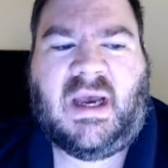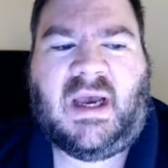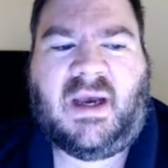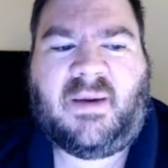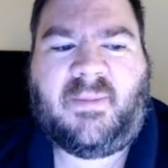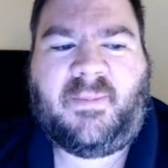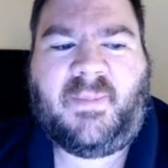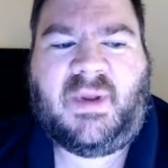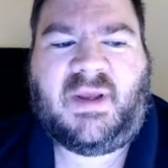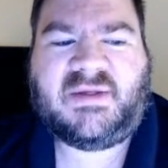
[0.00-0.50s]

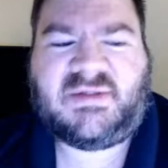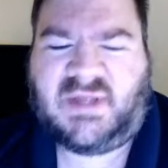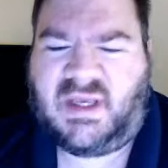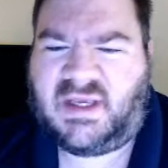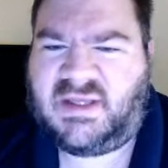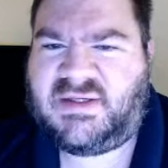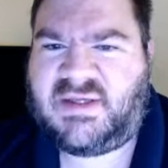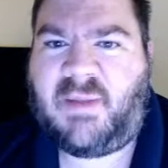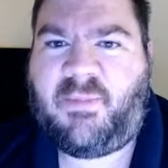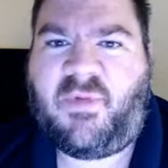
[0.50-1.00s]
because
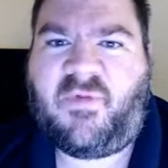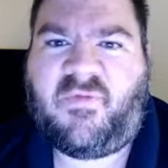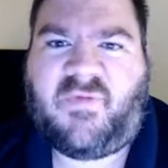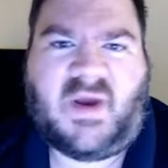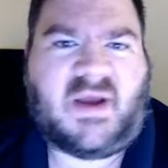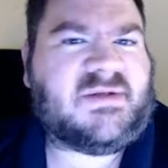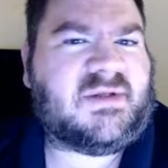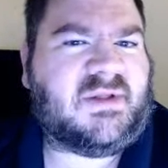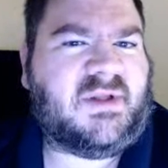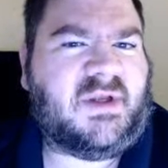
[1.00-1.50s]
it
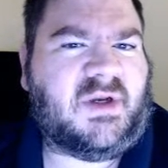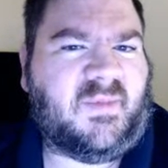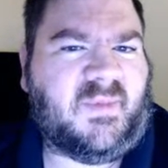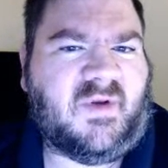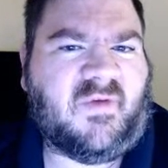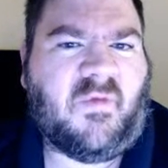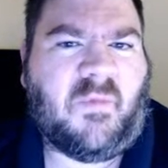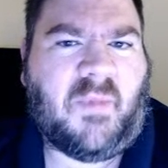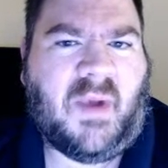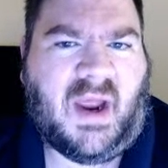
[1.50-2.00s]
provides a little bit
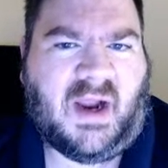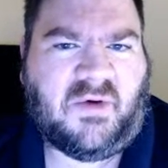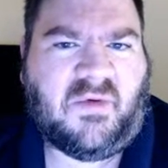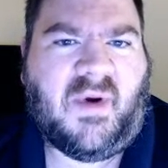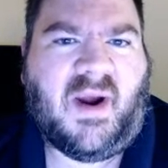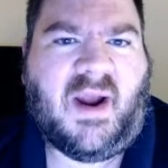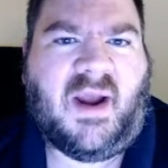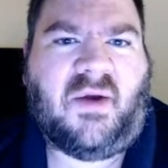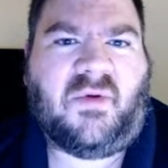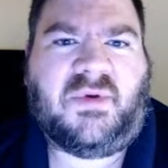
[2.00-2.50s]
of a
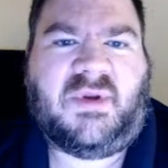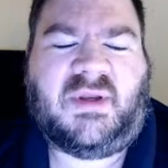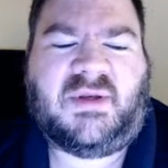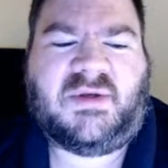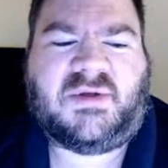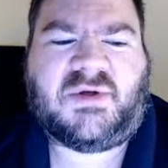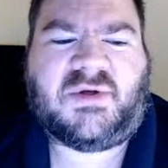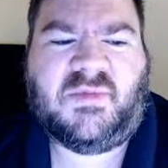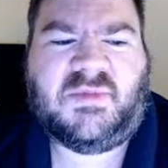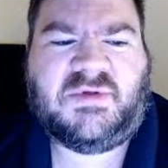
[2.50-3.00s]
background in
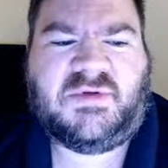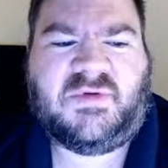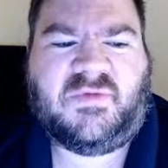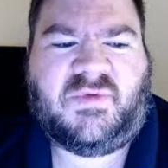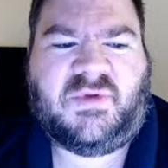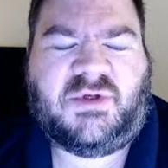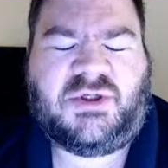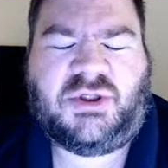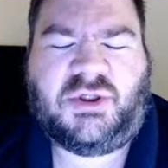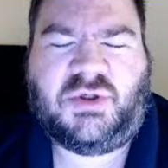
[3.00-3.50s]
terms of
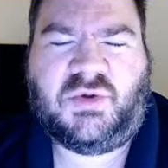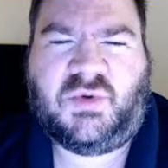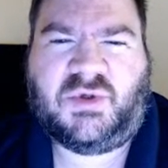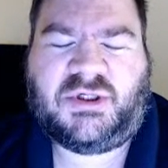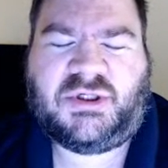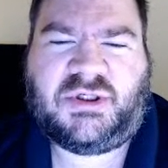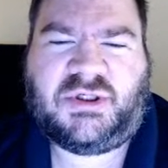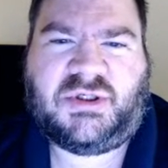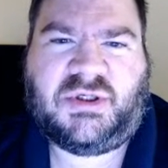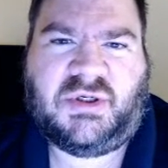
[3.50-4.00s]
the
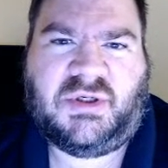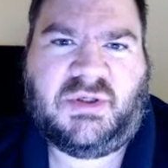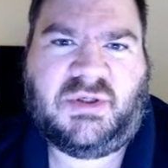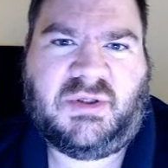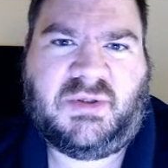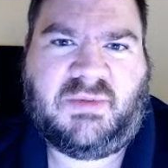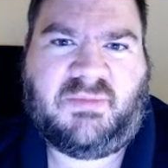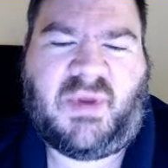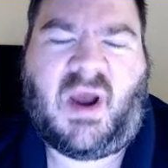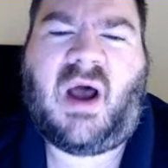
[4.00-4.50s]
Jewish
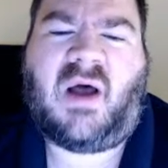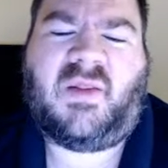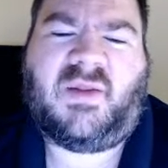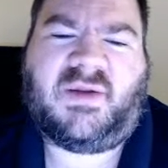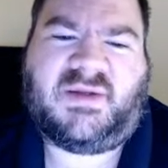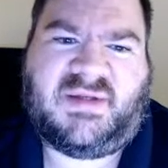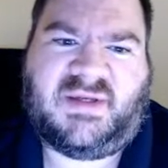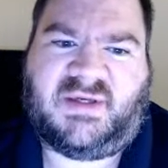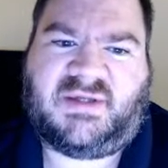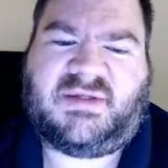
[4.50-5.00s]

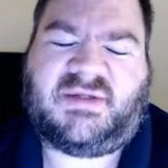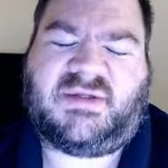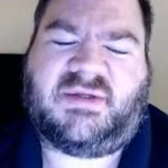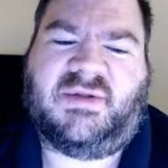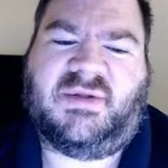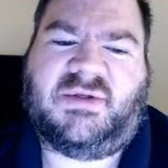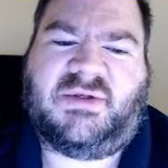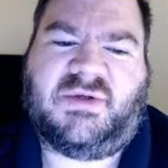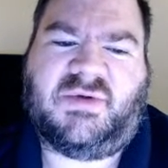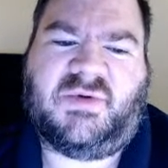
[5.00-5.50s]
politics and
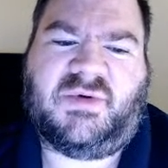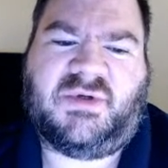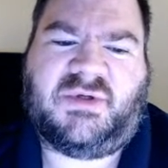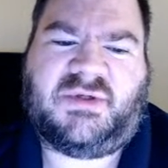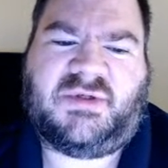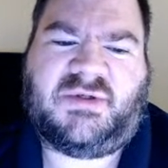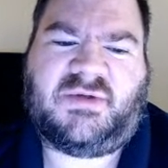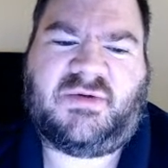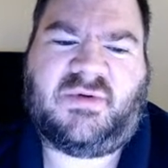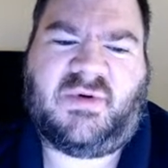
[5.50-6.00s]
the
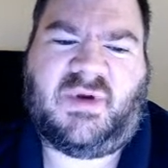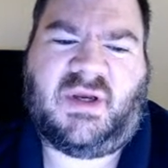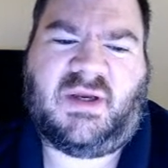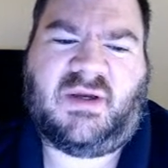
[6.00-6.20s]
Jewish